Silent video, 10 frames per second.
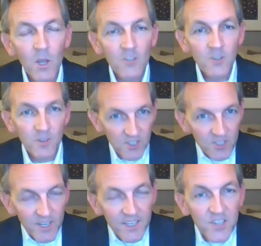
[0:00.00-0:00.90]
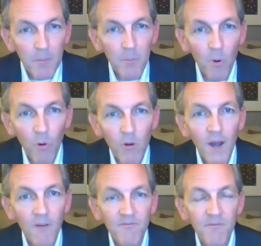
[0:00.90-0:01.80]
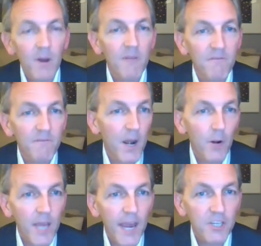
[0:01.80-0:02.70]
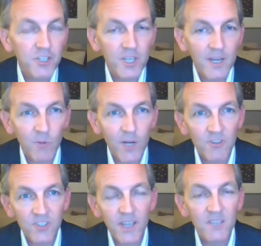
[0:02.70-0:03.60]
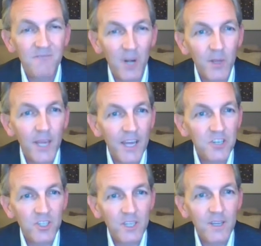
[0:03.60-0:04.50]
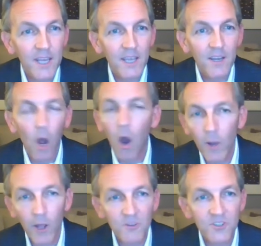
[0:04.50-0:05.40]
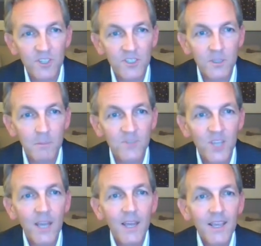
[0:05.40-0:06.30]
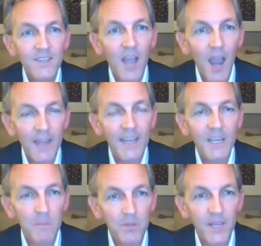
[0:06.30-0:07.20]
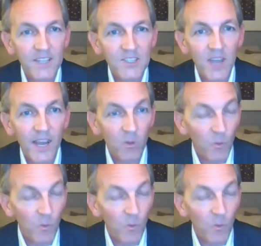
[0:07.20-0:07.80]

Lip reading: So this is an example of variation, and what I'll say is variation in all health systems is hiding in plain sight.